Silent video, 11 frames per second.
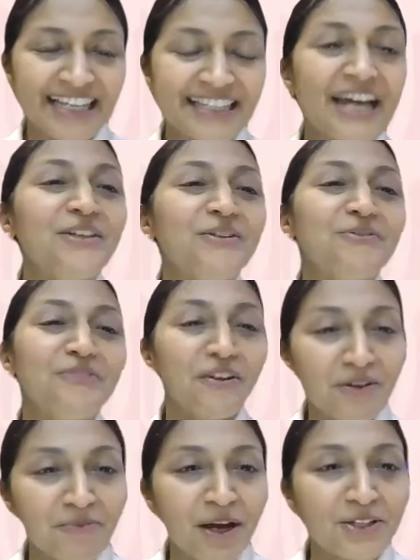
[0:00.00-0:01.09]
Thank you
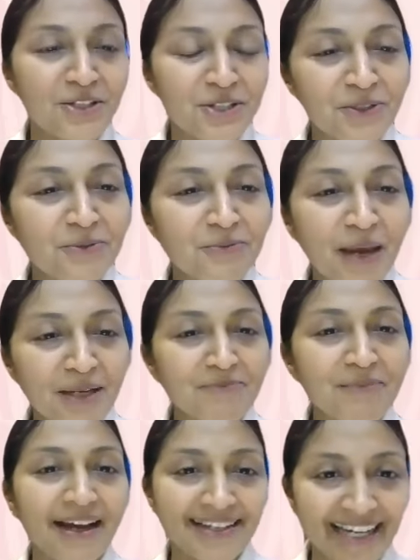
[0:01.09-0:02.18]
very much. You made
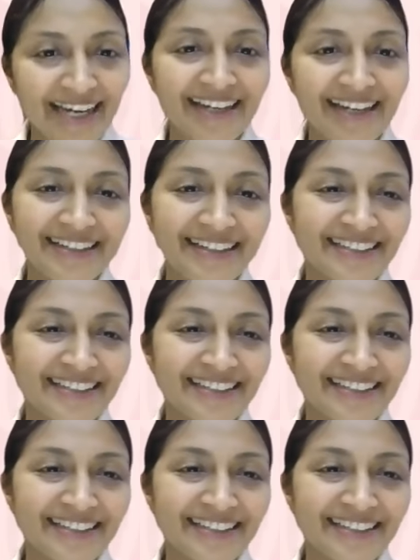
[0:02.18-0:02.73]
my day.